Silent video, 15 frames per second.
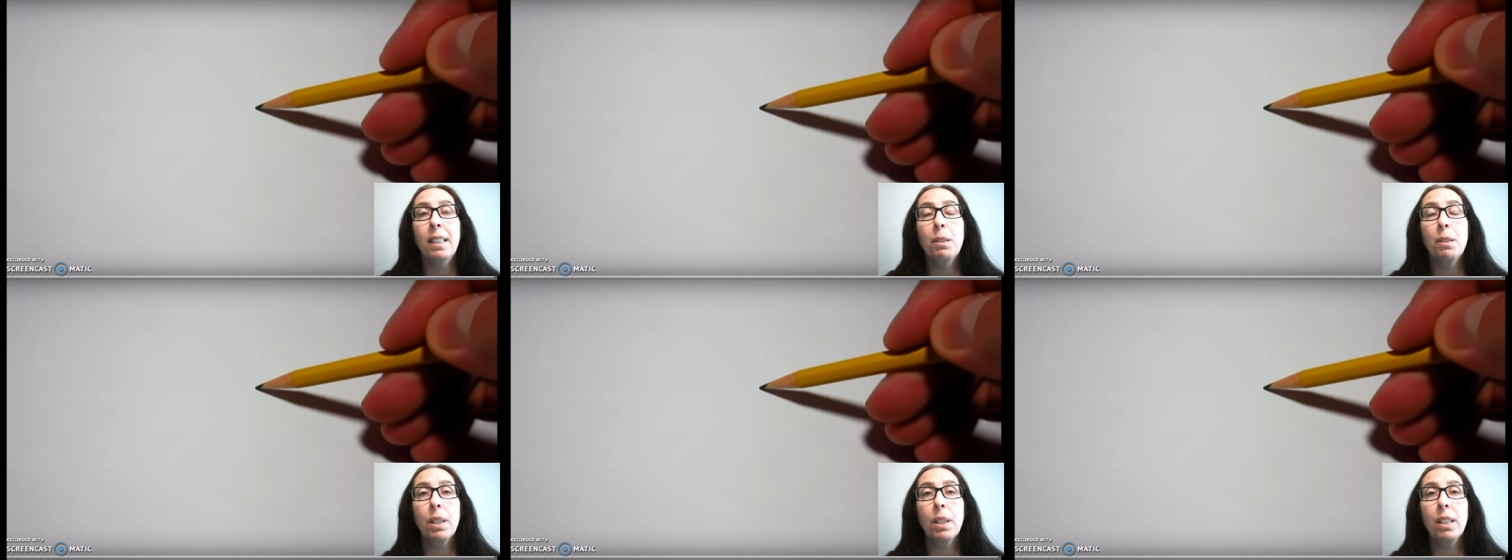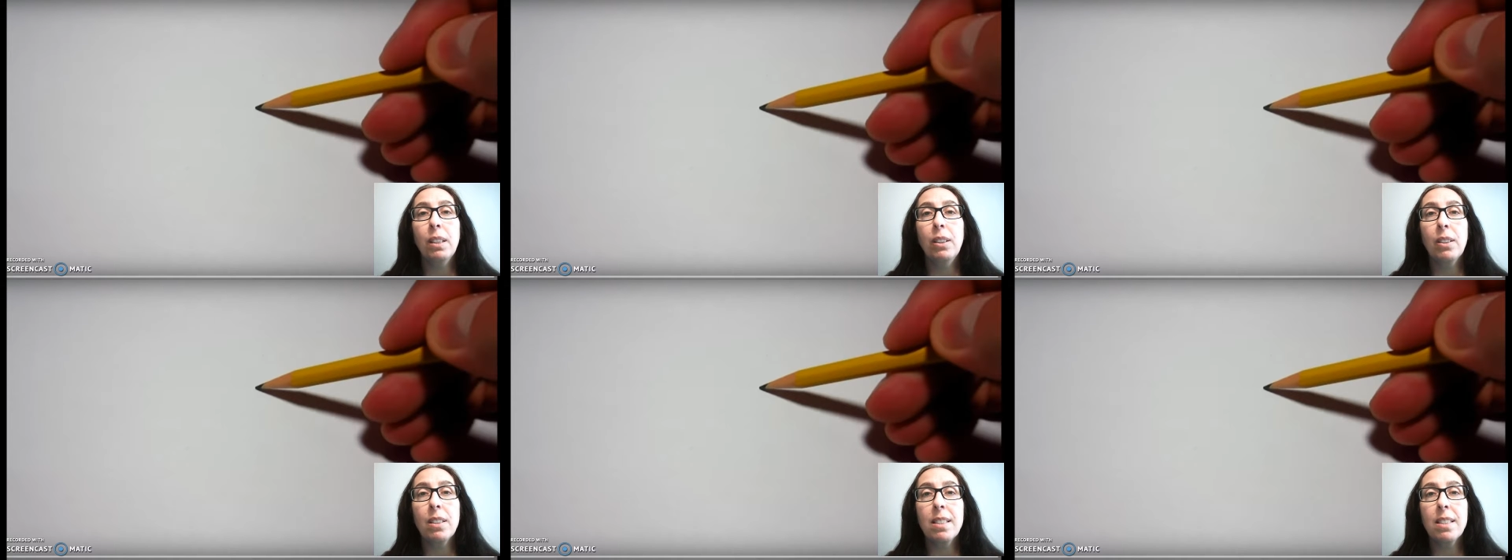We're going to
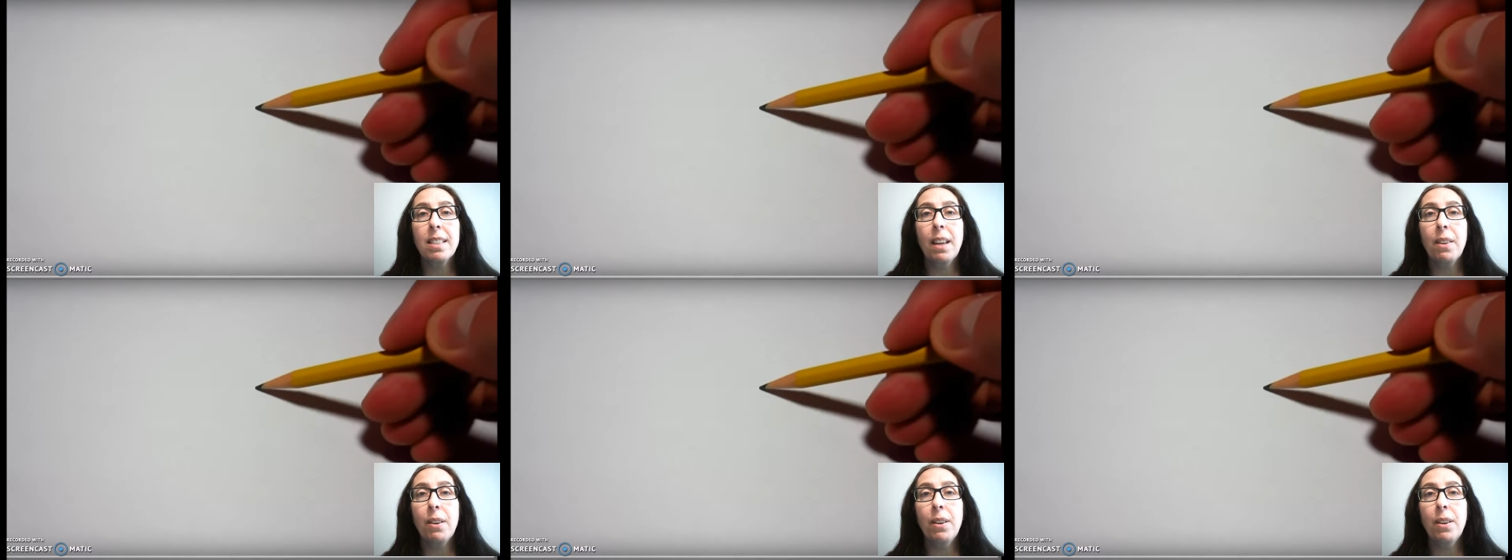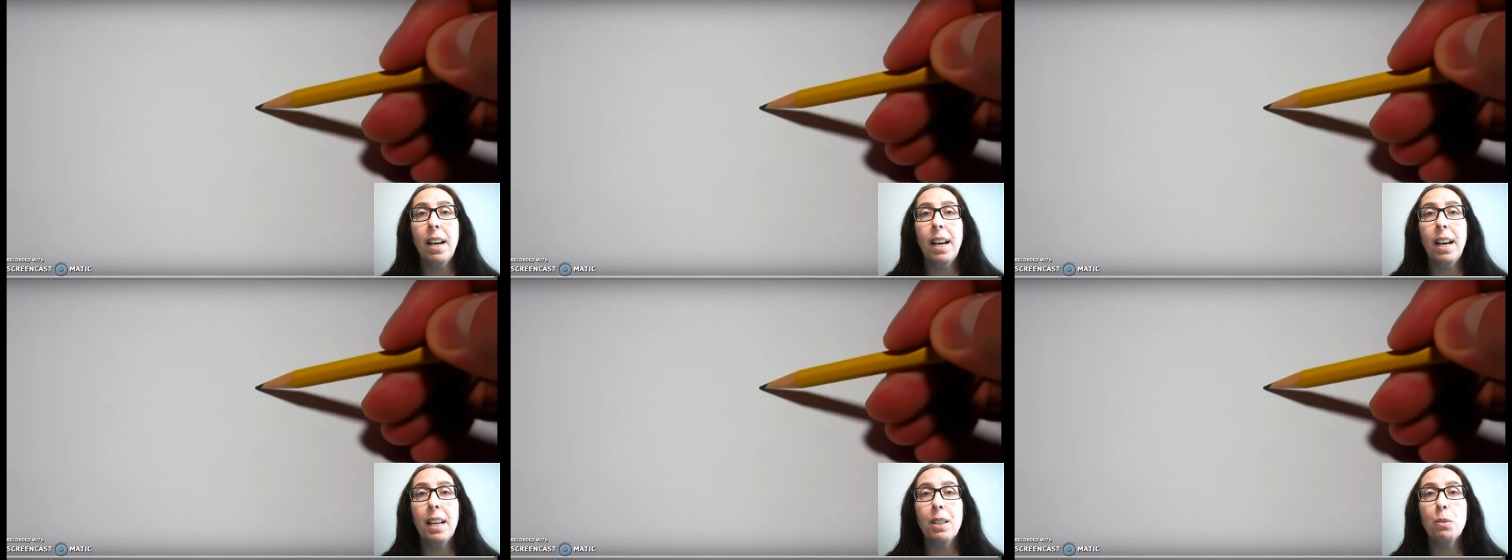look together
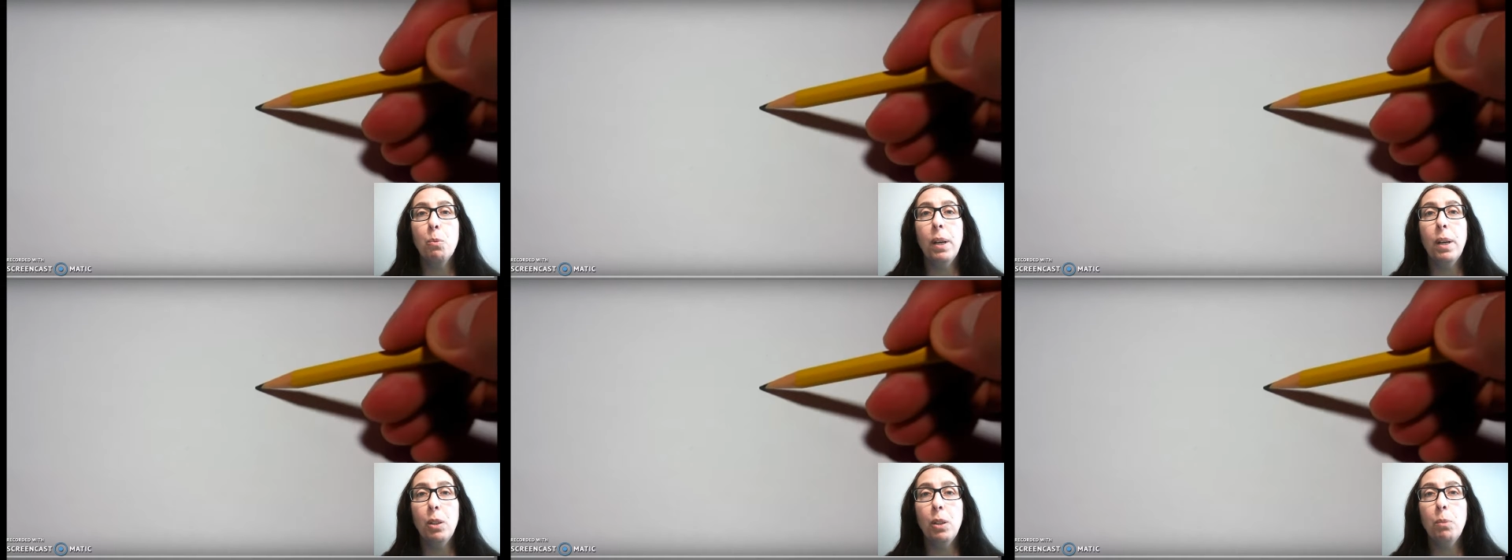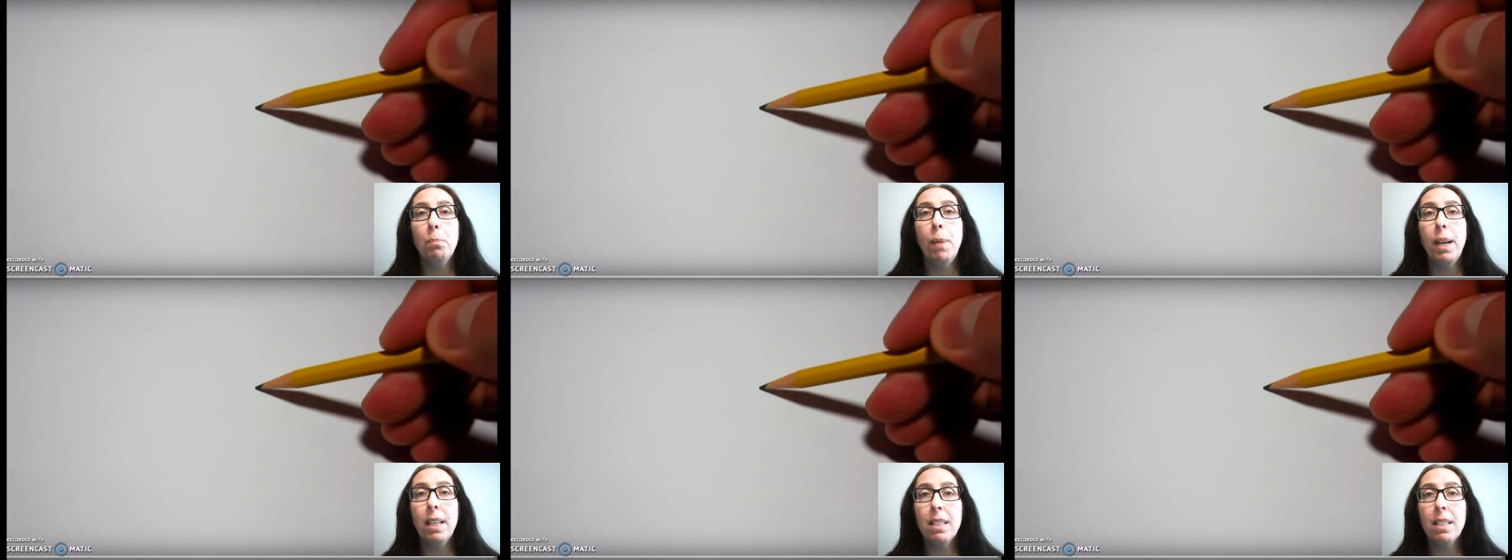at what you
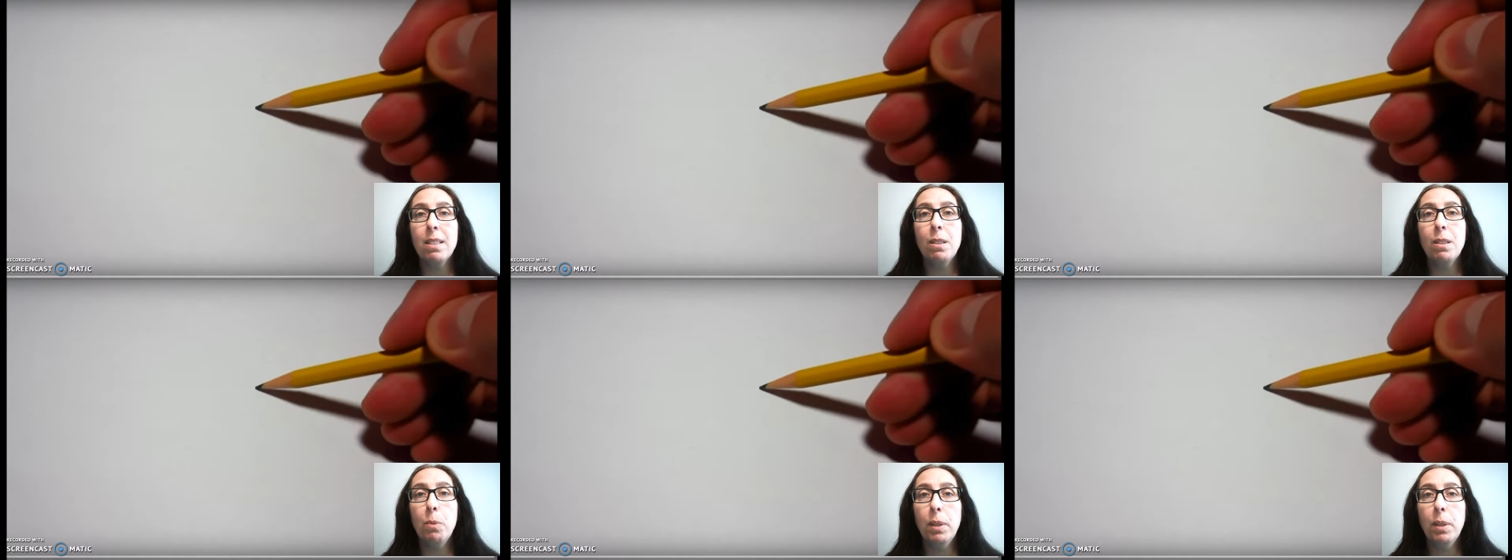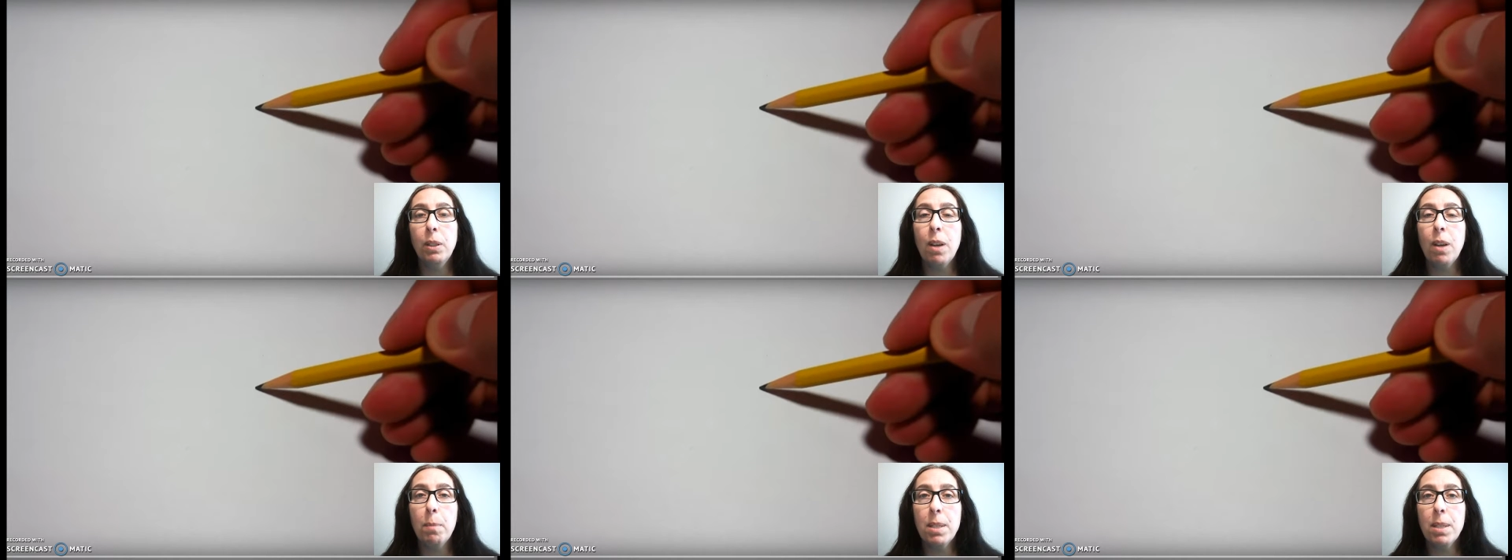might do when you
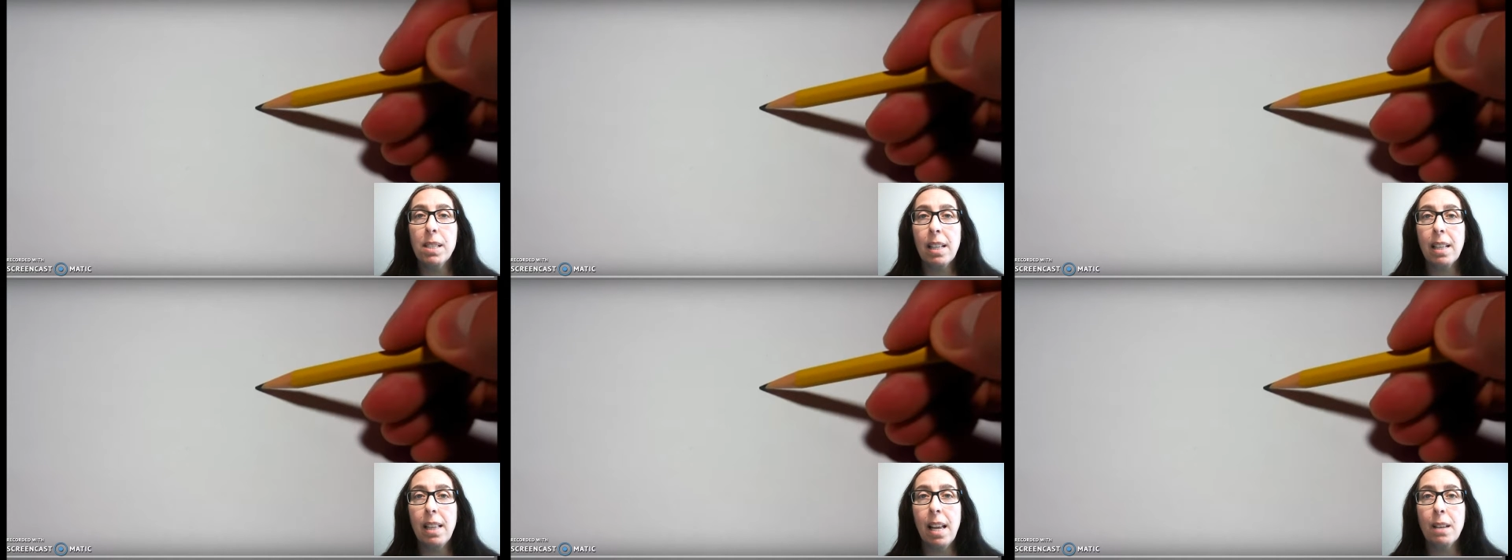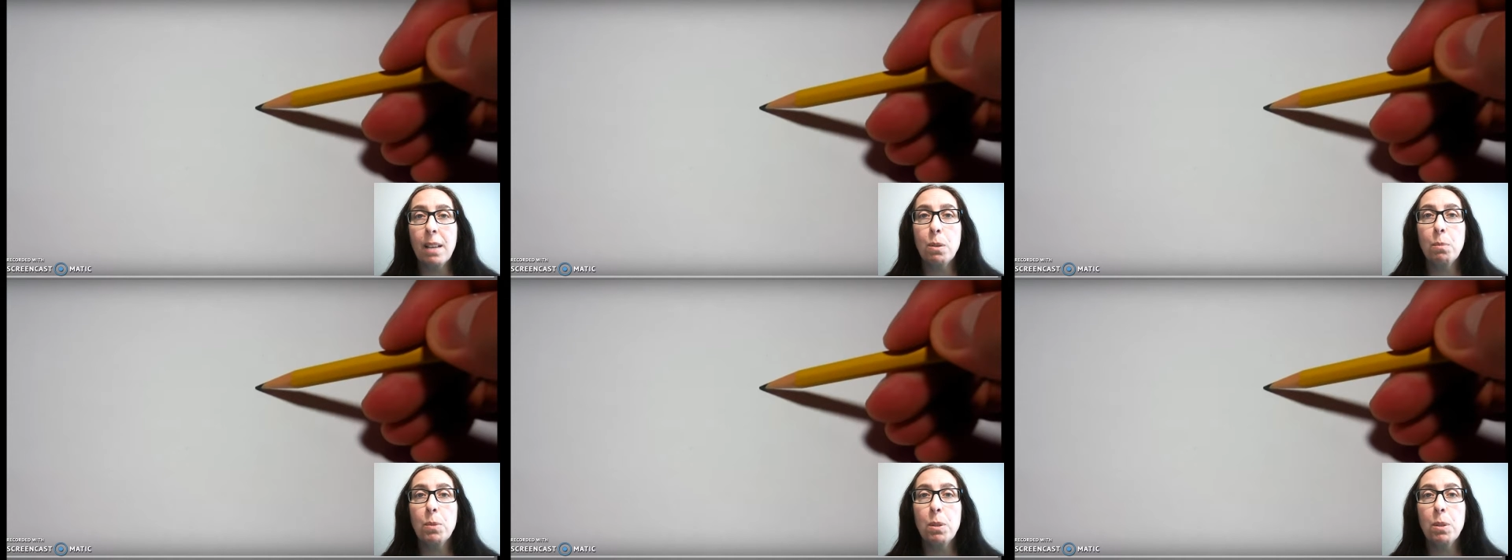come into the
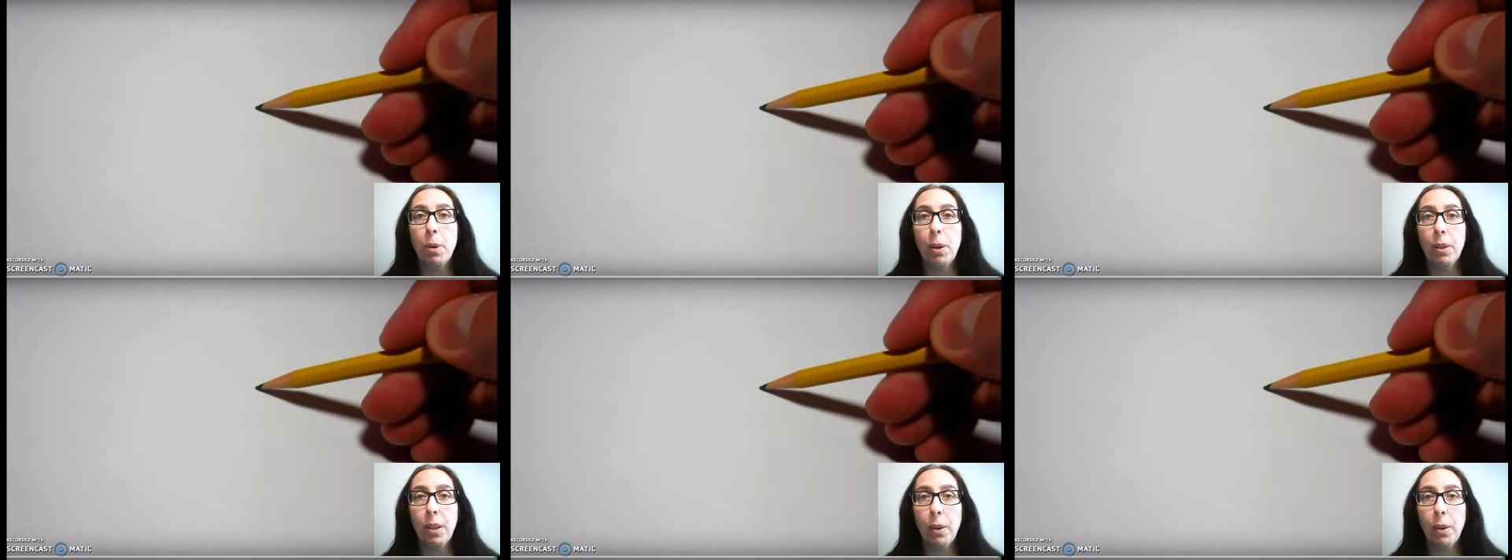classroom tomorrow.